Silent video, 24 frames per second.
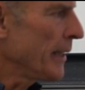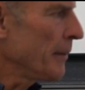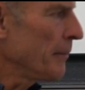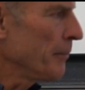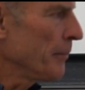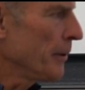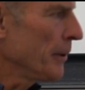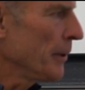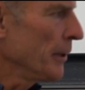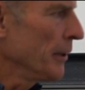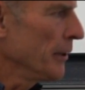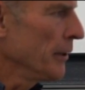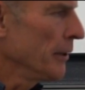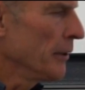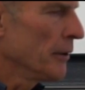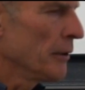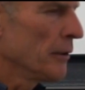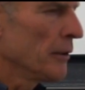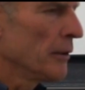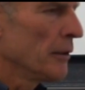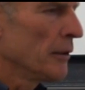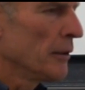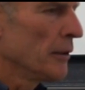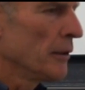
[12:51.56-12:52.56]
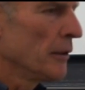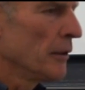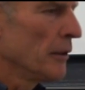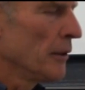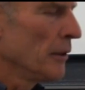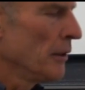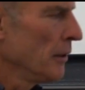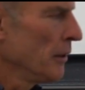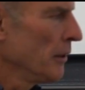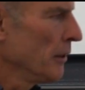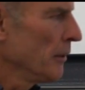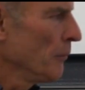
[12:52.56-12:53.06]
damping,
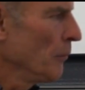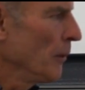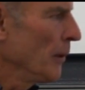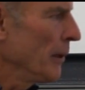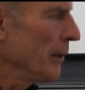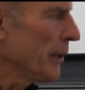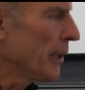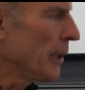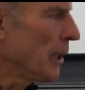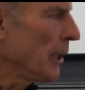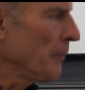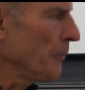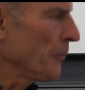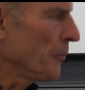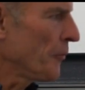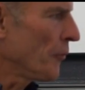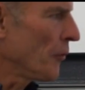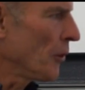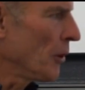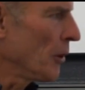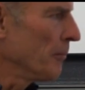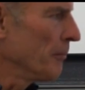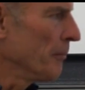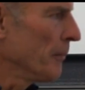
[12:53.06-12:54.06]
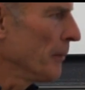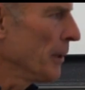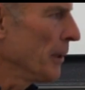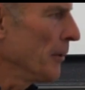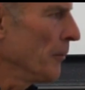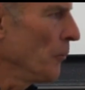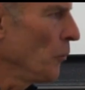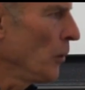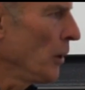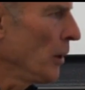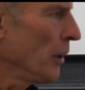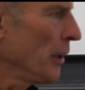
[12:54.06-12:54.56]
where it comes from,
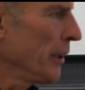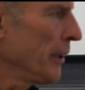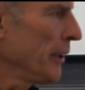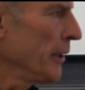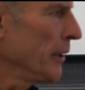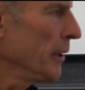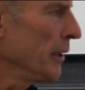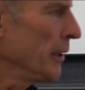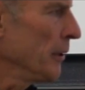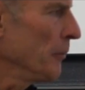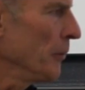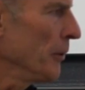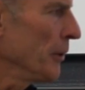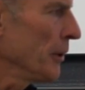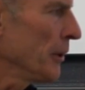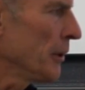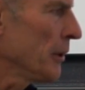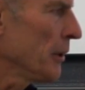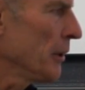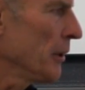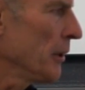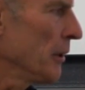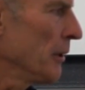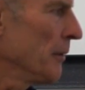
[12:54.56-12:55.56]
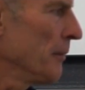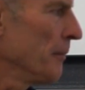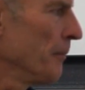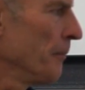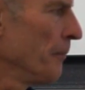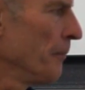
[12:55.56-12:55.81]
and why it would occur.